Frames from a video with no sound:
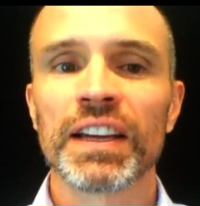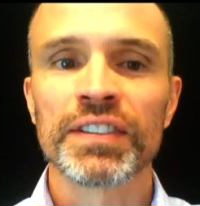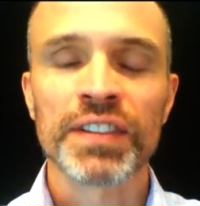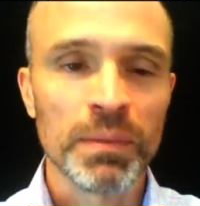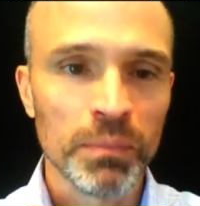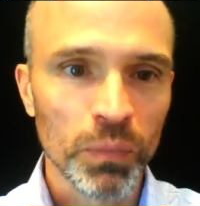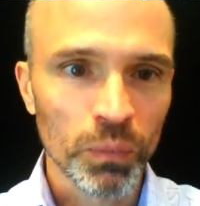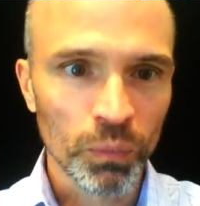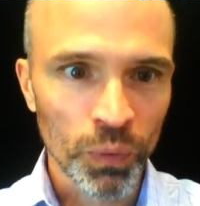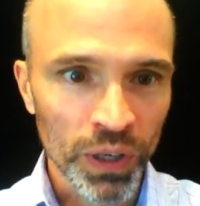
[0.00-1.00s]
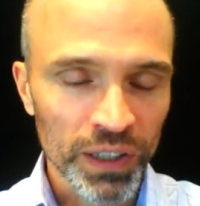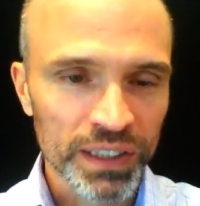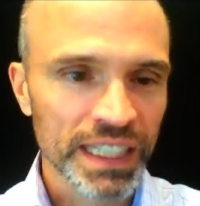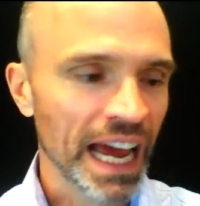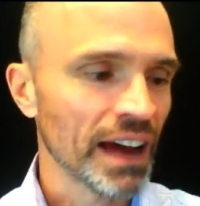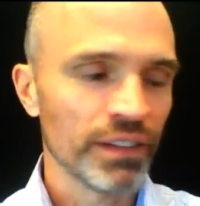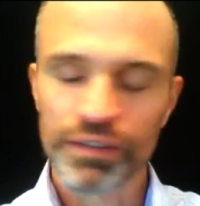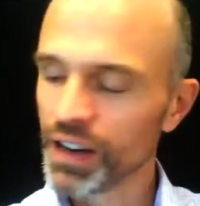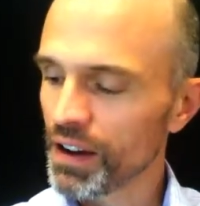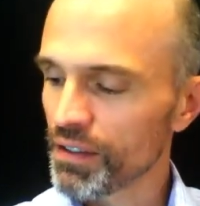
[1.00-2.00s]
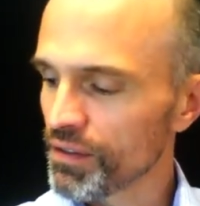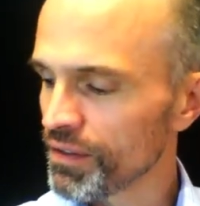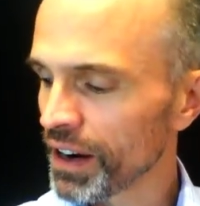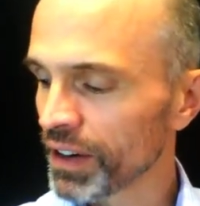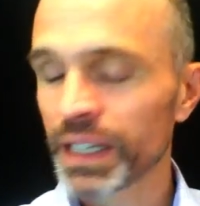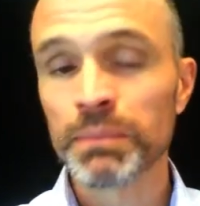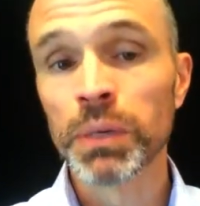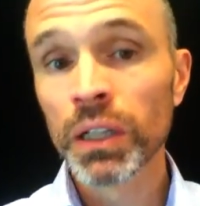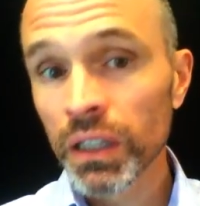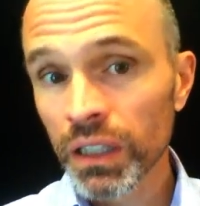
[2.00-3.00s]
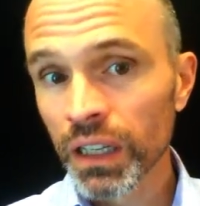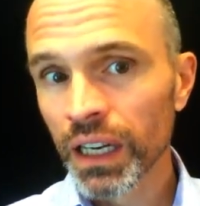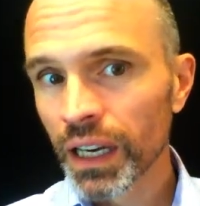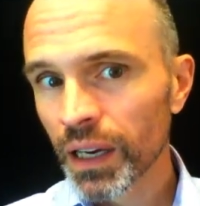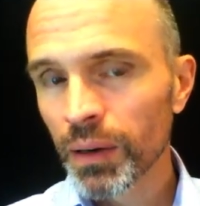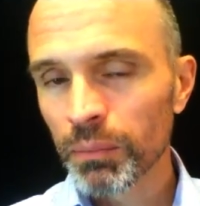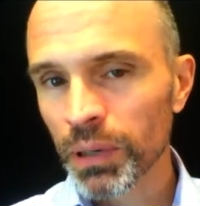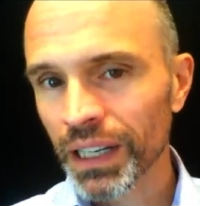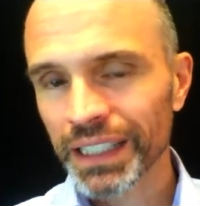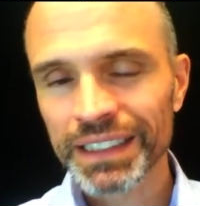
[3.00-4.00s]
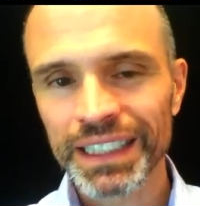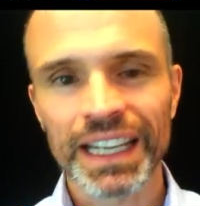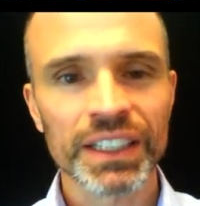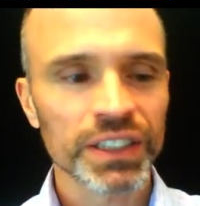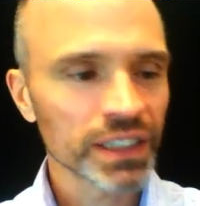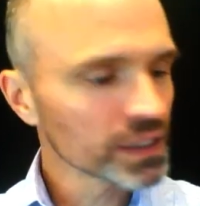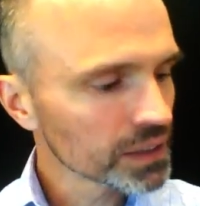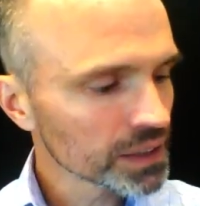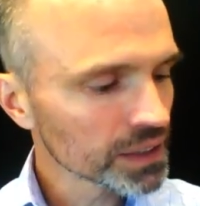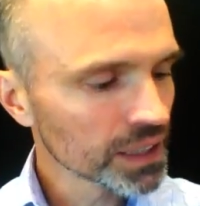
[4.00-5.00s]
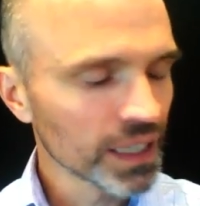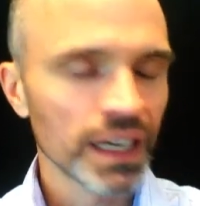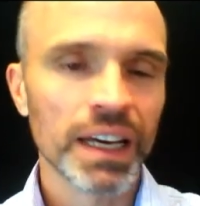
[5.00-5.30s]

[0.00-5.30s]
Some words have variable pronunciations.